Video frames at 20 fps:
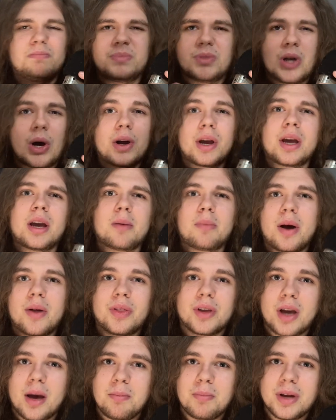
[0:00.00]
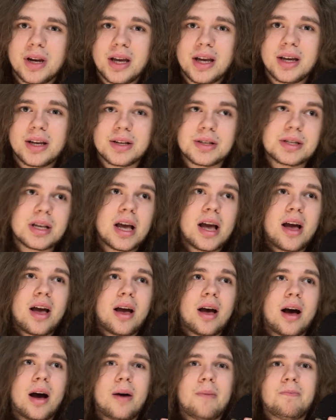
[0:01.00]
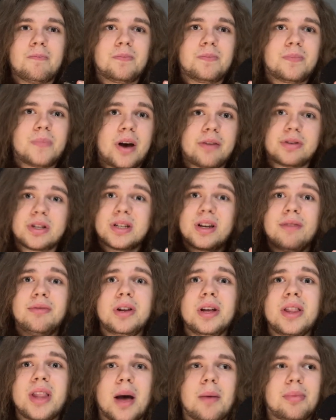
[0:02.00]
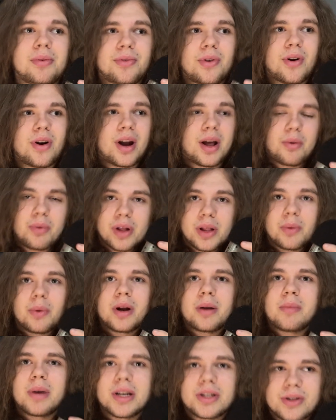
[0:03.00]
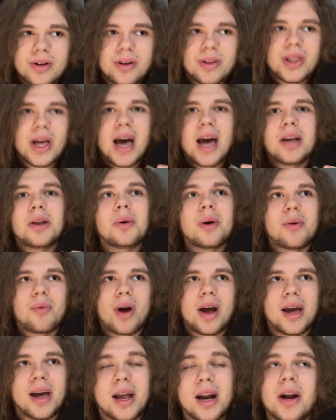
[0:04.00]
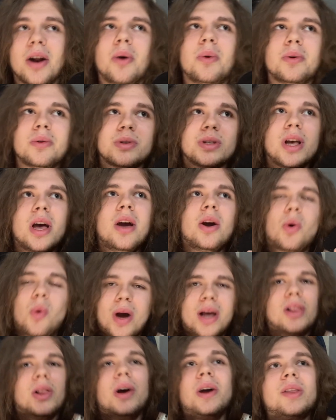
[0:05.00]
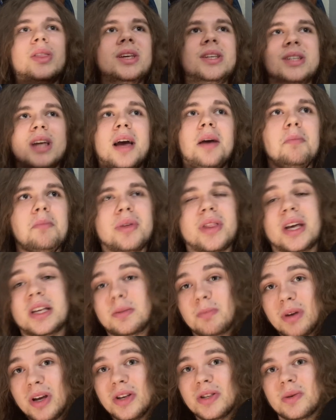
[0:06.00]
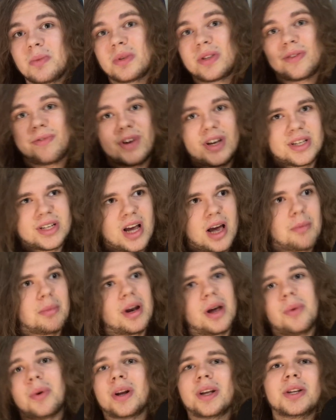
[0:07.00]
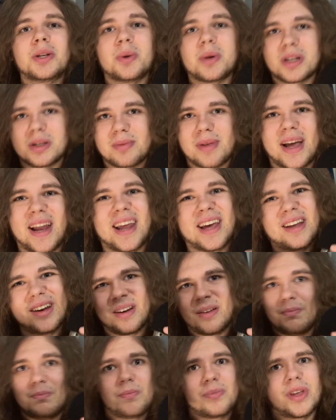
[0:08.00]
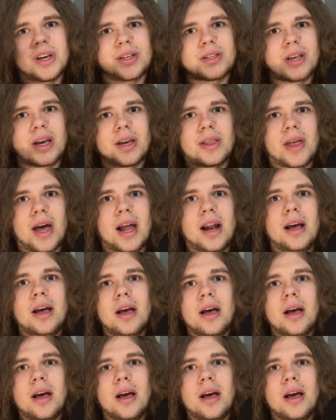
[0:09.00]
talking about the company, because I've just never done that before, and I really want to make sure that I do it right. And I know it was quite long this time, but that's because it was the first time and I wanted to explain it and things like that.